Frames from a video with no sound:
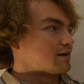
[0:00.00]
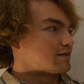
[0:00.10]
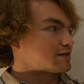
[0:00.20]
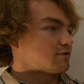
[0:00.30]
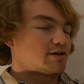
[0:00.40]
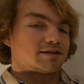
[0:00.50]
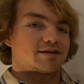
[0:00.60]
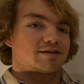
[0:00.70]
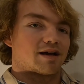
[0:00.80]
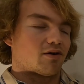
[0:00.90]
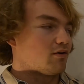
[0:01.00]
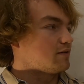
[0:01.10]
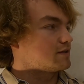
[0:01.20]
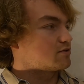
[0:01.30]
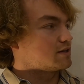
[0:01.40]
This one is
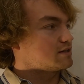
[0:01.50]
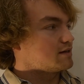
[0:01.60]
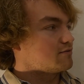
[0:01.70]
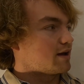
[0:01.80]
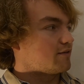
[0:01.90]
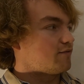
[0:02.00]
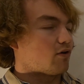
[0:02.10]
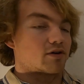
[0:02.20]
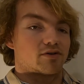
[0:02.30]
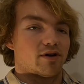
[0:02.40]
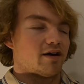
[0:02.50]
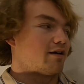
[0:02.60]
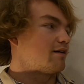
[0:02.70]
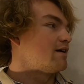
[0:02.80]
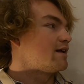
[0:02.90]
cao, the traditional way for
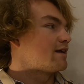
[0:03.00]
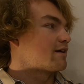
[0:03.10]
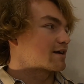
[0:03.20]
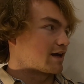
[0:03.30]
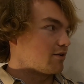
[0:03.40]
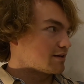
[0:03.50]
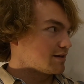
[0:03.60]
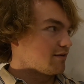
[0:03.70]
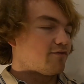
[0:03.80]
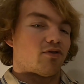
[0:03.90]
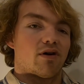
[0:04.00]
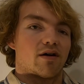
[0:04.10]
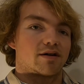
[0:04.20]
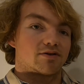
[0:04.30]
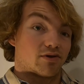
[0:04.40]
character
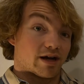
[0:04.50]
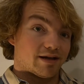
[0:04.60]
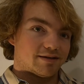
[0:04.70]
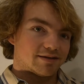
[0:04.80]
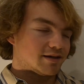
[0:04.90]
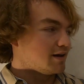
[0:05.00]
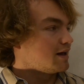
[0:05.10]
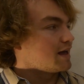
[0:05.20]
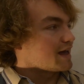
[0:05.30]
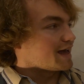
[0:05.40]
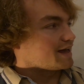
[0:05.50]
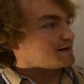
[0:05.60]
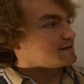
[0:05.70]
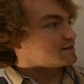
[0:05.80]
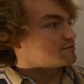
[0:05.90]
for grass,
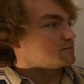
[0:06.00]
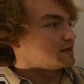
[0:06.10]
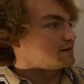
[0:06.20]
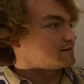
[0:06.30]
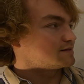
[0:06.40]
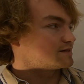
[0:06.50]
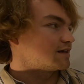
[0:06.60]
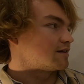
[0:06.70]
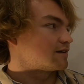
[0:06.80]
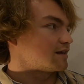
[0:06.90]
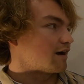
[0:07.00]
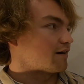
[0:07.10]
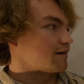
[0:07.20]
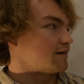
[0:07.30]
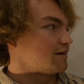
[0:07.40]
and it means
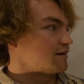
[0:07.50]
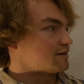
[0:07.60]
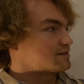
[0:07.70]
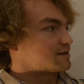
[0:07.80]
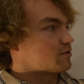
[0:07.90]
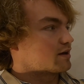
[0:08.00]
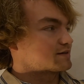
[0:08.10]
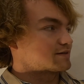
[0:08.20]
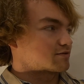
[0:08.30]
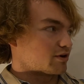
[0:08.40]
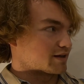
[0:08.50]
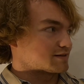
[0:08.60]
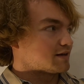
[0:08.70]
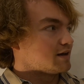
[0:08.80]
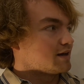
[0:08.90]
it symbolizes
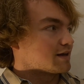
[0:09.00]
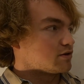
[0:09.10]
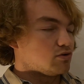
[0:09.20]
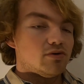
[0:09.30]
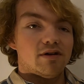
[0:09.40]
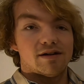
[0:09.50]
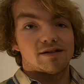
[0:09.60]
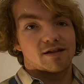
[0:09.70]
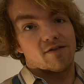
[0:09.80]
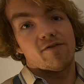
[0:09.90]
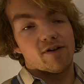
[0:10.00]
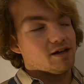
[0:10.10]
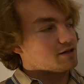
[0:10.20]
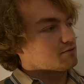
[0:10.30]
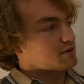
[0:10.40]
grass. Yu is a
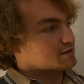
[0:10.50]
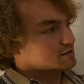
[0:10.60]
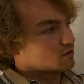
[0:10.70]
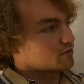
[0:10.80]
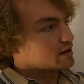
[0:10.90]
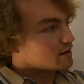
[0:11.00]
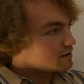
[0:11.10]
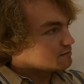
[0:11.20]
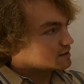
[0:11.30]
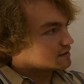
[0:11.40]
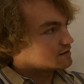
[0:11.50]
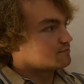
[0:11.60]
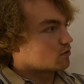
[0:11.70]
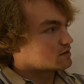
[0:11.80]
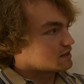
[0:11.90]
fish, which is already a little bit
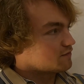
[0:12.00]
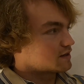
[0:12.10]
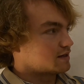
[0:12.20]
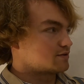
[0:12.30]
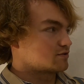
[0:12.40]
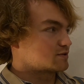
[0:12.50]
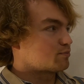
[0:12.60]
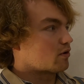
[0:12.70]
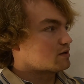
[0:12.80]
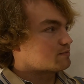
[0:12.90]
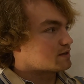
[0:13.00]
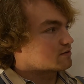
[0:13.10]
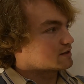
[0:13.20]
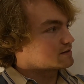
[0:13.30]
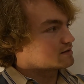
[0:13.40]
more difficult to spot, but you
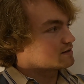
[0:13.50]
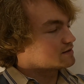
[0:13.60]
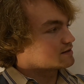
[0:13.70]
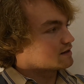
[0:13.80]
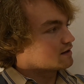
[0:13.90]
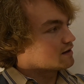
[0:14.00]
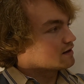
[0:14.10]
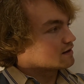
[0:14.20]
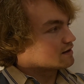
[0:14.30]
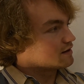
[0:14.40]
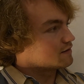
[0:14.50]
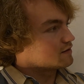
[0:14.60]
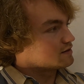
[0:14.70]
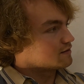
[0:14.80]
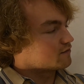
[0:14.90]
can still see here
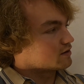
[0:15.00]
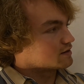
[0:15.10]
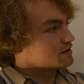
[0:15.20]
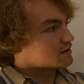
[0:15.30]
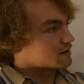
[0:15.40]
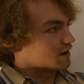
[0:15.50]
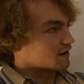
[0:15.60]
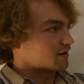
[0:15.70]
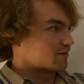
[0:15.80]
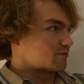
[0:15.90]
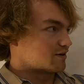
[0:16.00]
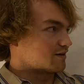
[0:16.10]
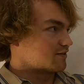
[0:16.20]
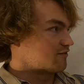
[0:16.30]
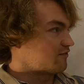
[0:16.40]
the different
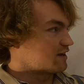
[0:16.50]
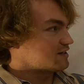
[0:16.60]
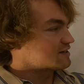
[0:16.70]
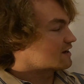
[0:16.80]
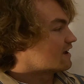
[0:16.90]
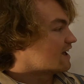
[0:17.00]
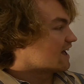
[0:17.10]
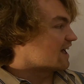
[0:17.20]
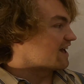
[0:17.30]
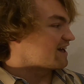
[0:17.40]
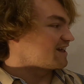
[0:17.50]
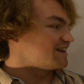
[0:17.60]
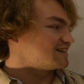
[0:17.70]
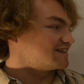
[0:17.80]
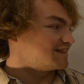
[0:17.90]
the fish.
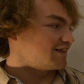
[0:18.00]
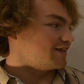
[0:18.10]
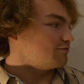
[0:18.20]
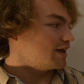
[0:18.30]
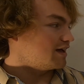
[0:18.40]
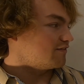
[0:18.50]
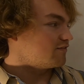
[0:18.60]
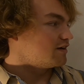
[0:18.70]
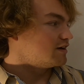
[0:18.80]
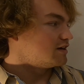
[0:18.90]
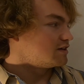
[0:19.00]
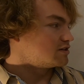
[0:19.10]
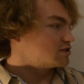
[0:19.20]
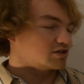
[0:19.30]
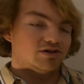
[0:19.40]
And then we have
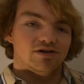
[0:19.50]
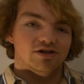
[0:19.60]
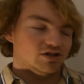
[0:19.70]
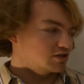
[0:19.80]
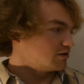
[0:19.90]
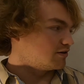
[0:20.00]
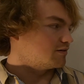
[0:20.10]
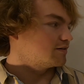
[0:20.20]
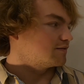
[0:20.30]
zhe, shi.